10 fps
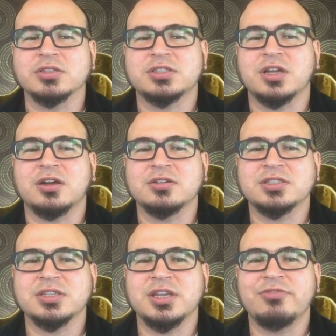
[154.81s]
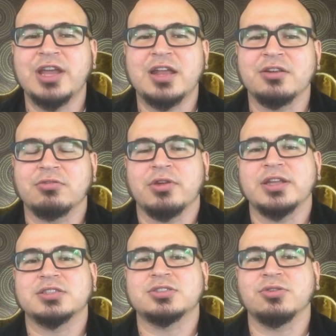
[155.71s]
songs and even had a
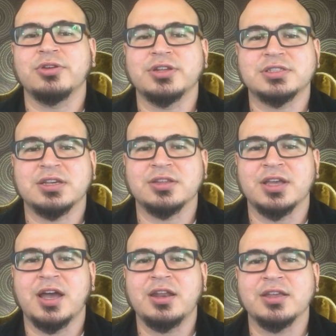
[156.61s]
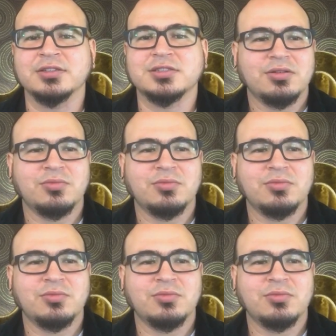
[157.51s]
great story to tell the audience,